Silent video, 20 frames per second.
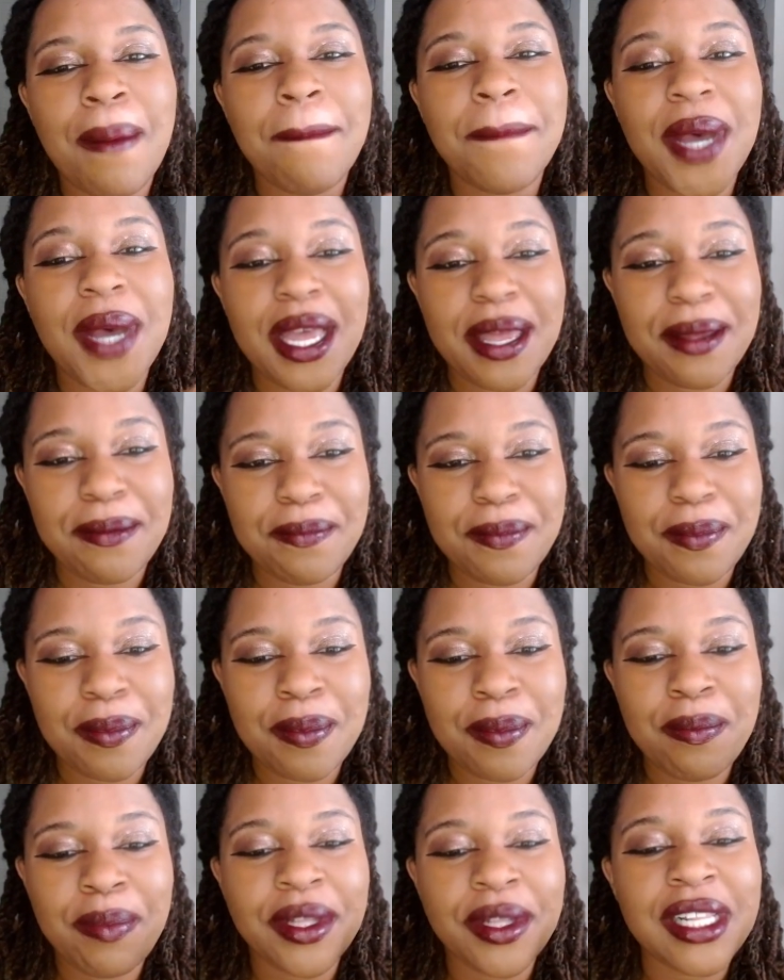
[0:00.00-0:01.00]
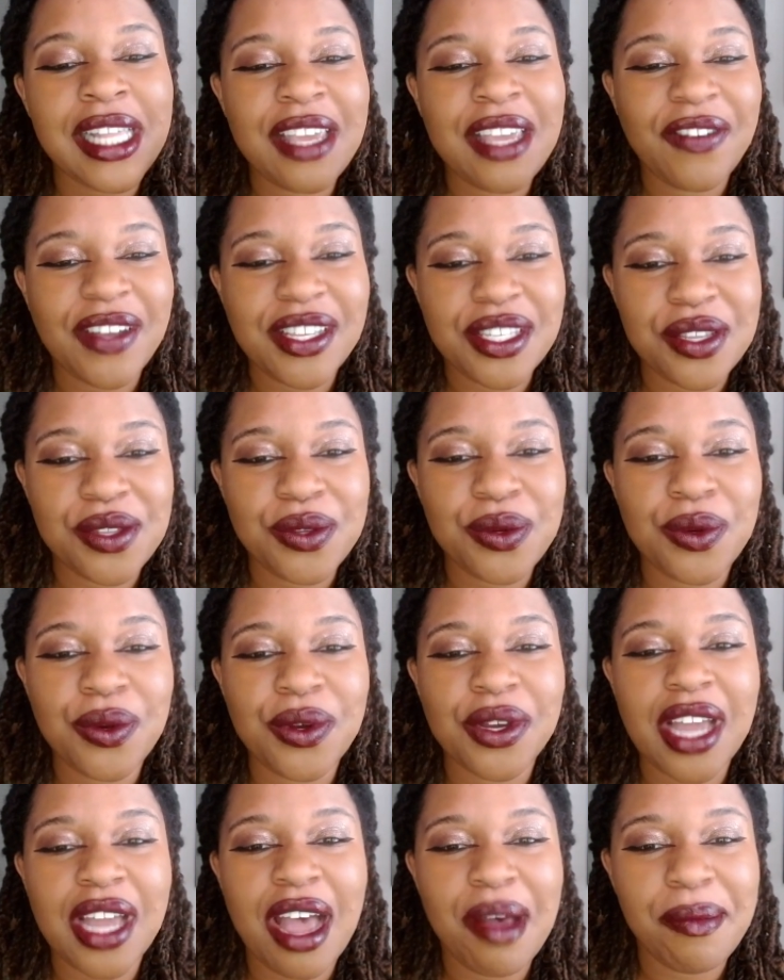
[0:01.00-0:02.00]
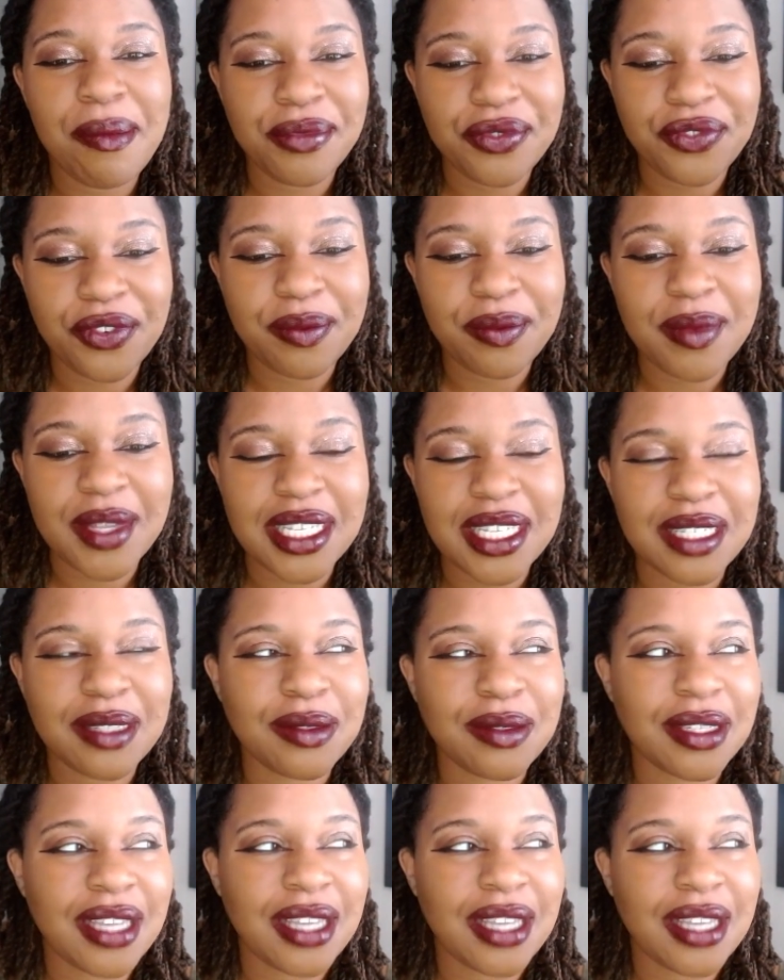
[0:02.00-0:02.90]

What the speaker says: But belief as a tool comes from this